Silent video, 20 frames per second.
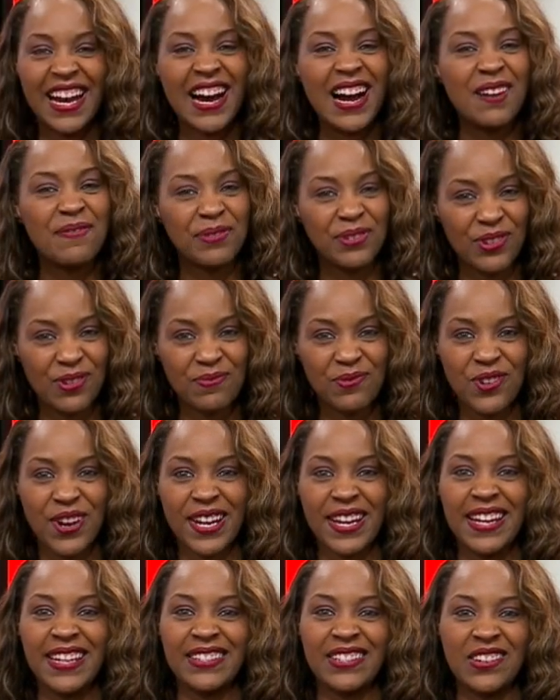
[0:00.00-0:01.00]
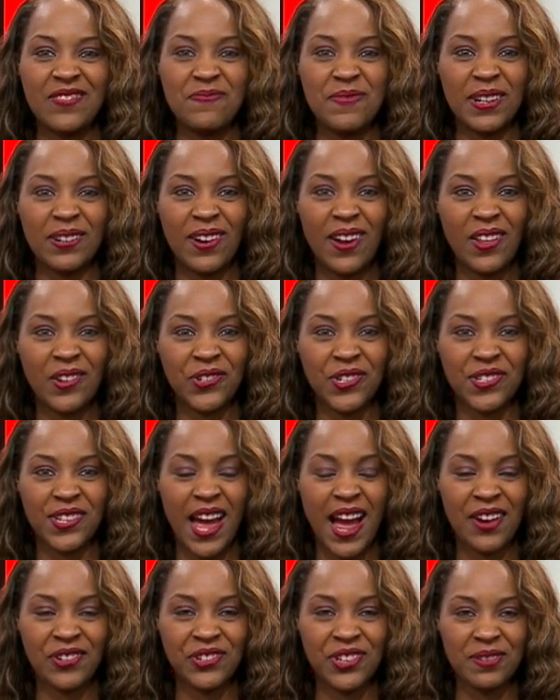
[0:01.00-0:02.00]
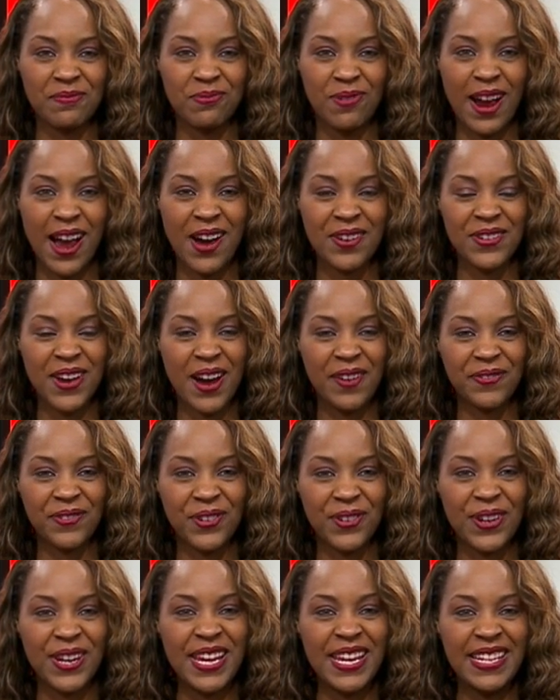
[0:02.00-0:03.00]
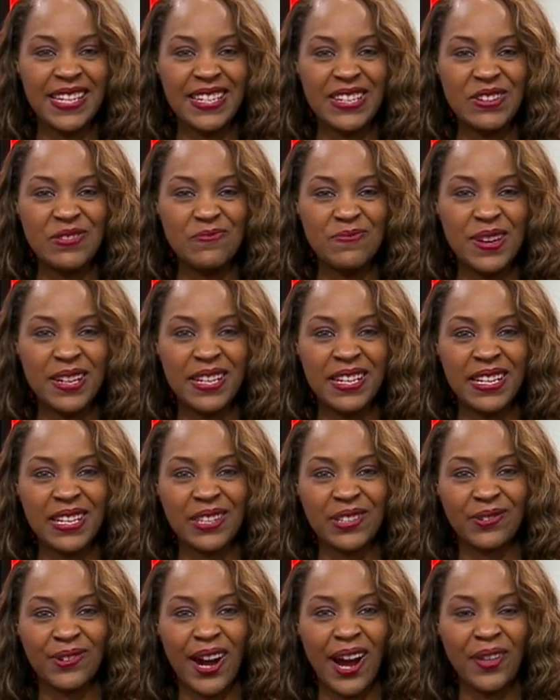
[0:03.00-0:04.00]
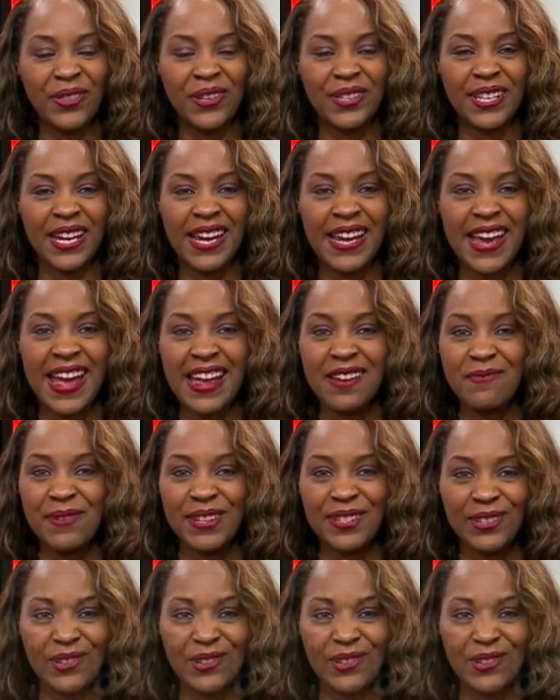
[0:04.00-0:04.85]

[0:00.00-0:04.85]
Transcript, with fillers: I'm Storm Track 8 Chief Meteorologist Ashley Brown. After heat and humidity throughout the day, hey, we